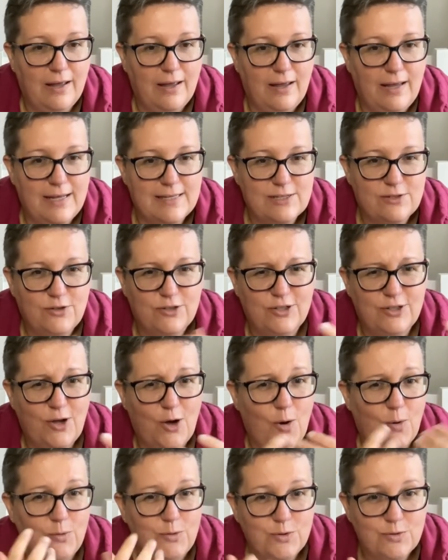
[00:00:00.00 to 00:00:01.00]
it's not an
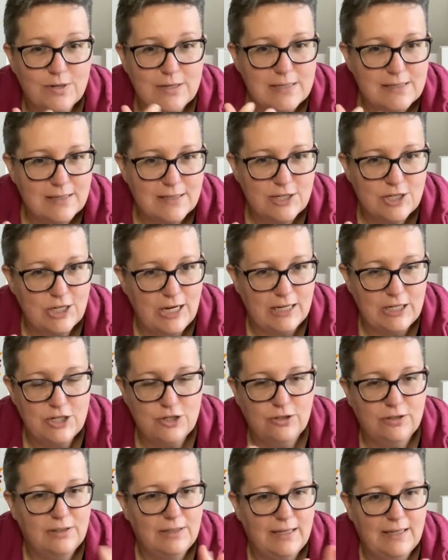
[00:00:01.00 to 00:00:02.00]
onerous
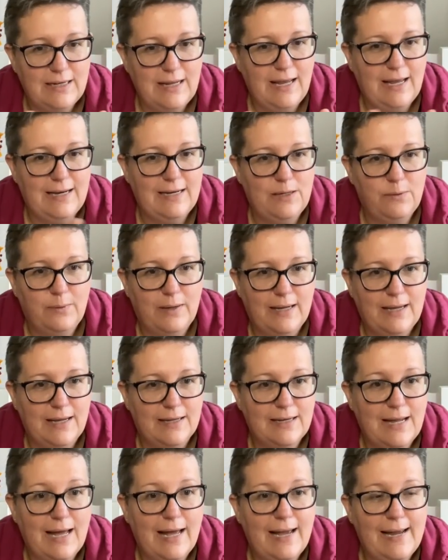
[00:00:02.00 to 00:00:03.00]
schedule in any way,
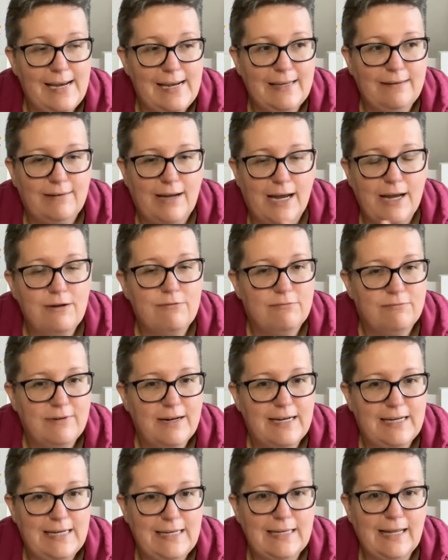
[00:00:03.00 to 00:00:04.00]
and I
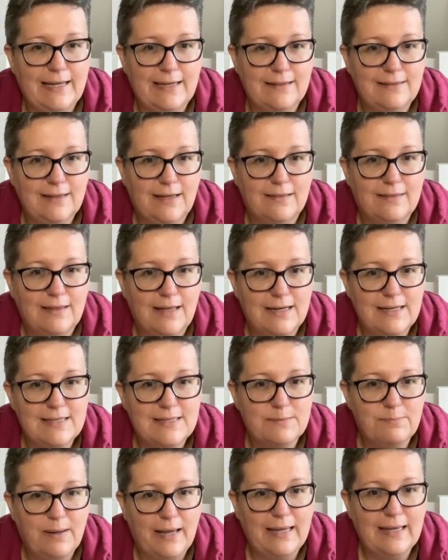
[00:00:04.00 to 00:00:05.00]
really like that. That
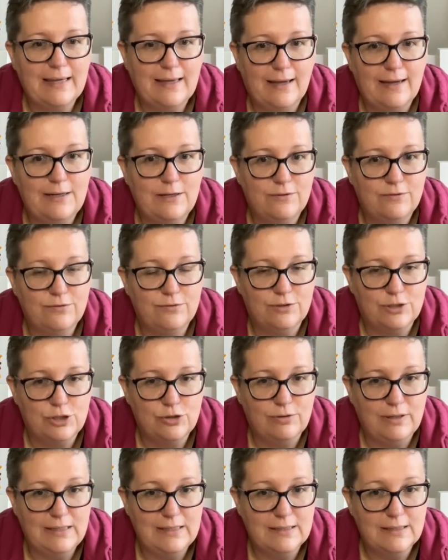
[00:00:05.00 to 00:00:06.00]
is my kind of
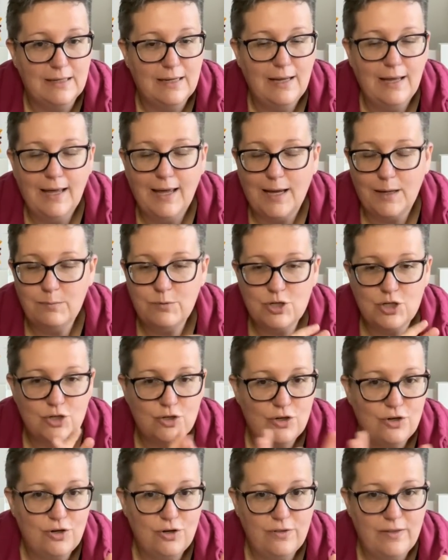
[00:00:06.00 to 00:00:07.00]
retreat. I'm
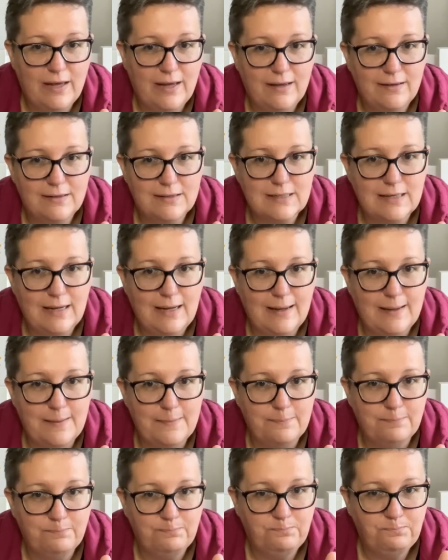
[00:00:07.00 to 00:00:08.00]
sure that
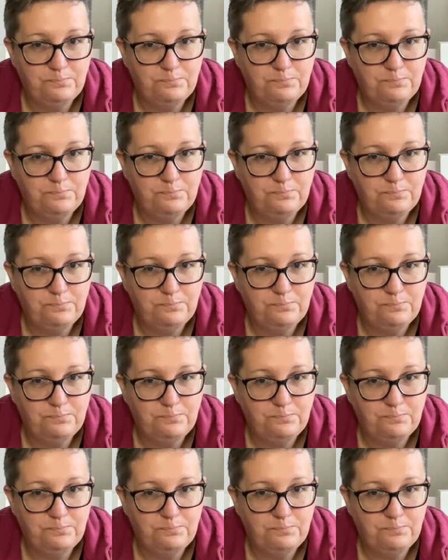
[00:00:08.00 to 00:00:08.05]
the